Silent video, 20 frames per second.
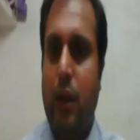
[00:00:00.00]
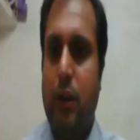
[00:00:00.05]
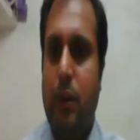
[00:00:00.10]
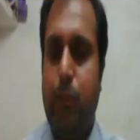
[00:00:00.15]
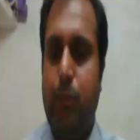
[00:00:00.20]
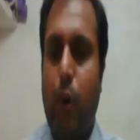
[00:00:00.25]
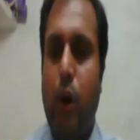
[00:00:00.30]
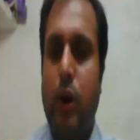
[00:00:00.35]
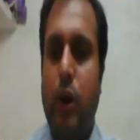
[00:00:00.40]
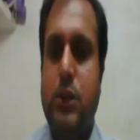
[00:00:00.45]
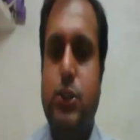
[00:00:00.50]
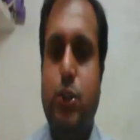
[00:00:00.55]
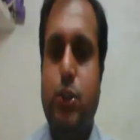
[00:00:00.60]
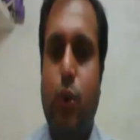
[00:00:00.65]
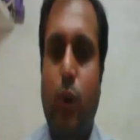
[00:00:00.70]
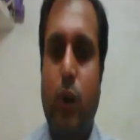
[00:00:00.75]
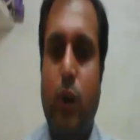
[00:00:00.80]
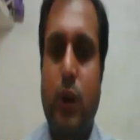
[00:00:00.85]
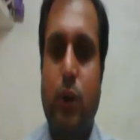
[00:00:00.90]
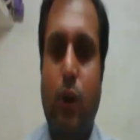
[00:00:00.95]
The Polish
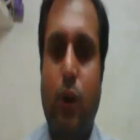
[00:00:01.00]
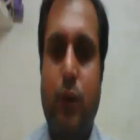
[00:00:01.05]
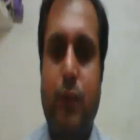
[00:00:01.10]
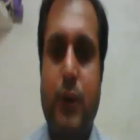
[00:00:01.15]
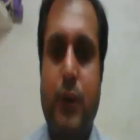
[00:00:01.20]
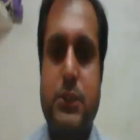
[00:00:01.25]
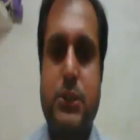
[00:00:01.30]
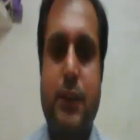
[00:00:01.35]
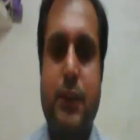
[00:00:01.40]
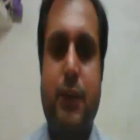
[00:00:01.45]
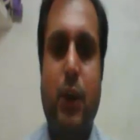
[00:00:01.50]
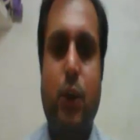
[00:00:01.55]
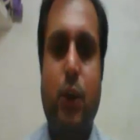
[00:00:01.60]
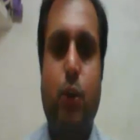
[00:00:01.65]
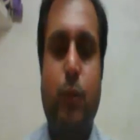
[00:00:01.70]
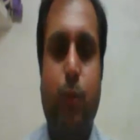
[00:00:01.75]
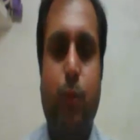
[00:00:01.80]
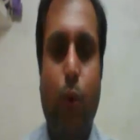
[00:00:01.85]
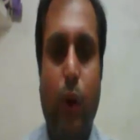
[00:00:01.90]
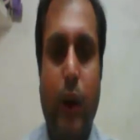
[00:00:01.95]
corridor was given
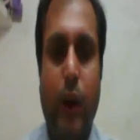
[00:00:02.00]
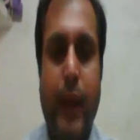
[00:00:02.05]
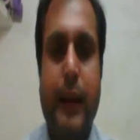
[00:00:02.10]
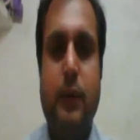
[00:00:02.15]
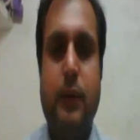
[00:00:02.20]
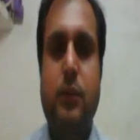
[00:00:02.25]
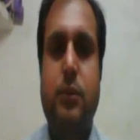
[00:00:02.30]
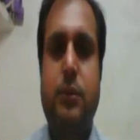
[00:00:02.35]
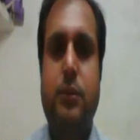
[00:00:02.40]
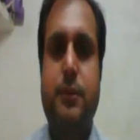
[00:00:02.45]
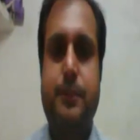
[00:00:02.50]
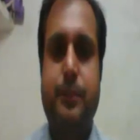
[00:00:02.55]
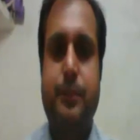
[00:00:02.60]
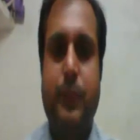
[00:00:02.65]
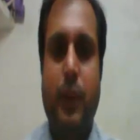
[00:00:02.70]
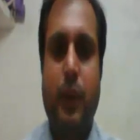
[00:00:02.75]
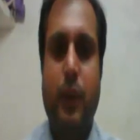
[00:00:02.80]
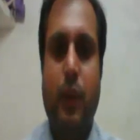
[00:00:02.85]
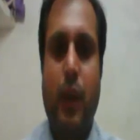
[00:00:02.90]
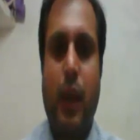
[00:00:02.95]
to Poland,
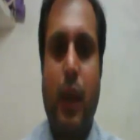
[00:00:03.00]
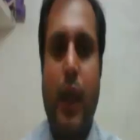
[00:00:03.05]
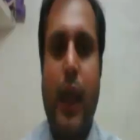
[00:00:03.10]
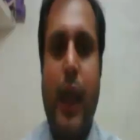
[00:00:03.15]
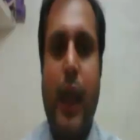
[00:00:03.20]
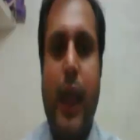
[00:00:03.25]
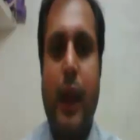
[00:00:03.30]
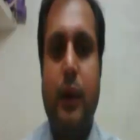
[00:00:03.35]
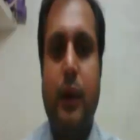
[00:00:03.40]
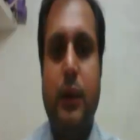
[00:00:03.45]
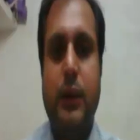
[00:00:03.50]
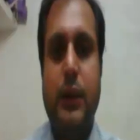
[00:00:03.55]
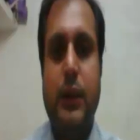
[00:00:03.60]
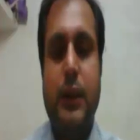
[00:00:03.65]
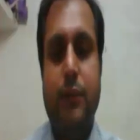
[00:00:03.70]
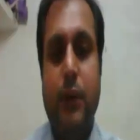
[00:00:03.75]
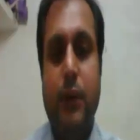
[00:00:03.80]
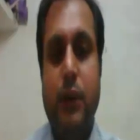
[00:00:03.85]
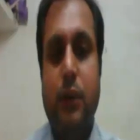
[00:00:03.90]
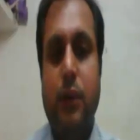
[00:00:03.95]
and
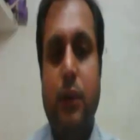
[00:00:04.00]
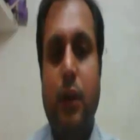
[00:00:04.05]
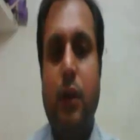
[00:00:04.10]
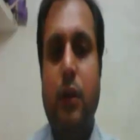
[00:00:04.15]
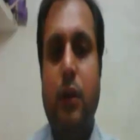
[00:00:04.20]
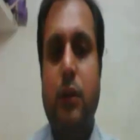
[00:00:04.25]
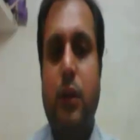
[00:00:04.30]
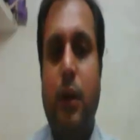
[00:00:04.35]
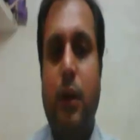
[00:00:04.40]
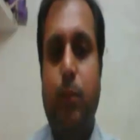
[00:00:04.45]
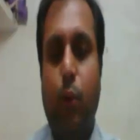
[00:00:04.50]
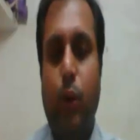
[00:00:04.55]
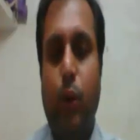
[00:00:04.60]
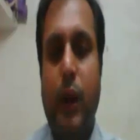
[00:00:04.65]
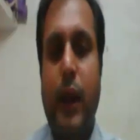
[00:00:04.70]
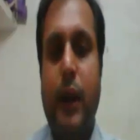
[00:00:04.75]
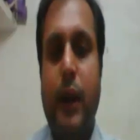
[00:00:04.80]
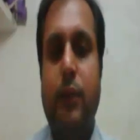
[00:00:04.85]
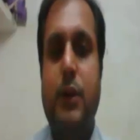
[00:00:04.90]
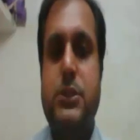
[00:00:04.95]
even the
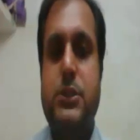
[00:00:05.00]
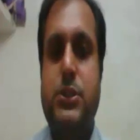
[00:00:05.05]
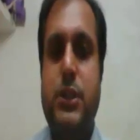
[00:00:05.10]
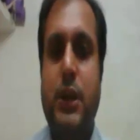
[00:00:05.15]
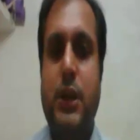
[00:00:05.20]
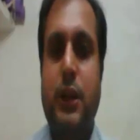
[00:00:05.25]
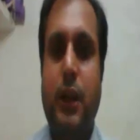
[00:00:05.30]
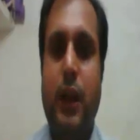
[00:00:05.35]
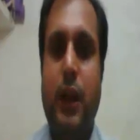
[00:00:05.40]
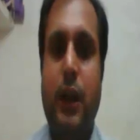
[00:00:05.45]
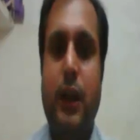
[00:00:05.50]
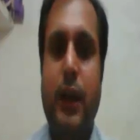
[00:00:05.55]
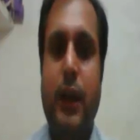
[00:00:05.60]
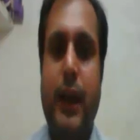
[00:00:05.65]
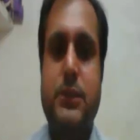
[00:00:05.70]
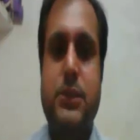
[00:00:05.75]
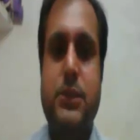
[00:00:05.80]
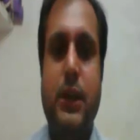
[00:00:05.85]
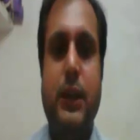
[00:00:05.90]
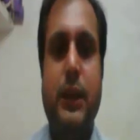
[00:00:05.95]
Poland was declared
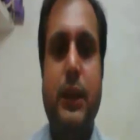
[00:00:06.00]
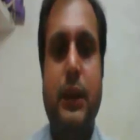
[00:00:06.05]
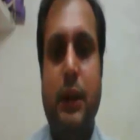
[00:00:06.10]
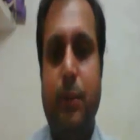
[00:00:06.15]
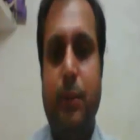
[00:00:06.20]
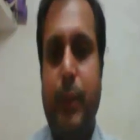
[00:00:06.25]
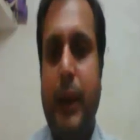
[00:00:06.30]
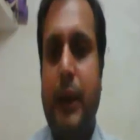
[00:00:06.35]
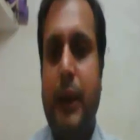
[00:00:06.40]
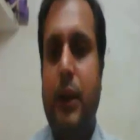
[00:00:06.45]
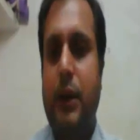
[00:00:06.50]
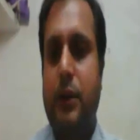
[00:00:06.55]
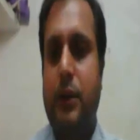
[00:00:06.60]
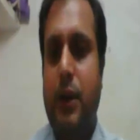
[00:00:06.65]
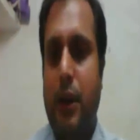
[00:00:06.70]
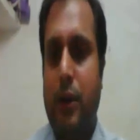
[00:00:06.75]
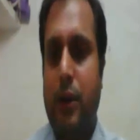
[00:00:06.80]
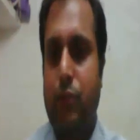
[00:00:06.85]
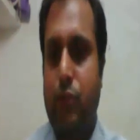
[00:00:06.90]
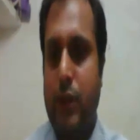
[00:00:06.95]
as an independent
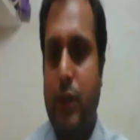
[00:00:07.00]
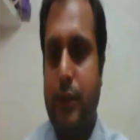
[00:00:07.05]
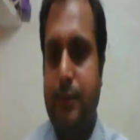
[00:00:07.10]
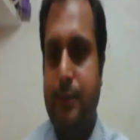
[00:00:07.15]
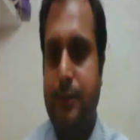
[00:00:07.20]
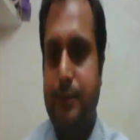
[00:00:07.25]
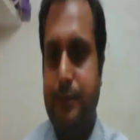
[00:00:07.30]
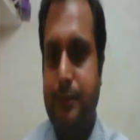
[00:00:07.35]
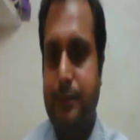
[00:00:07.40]
country.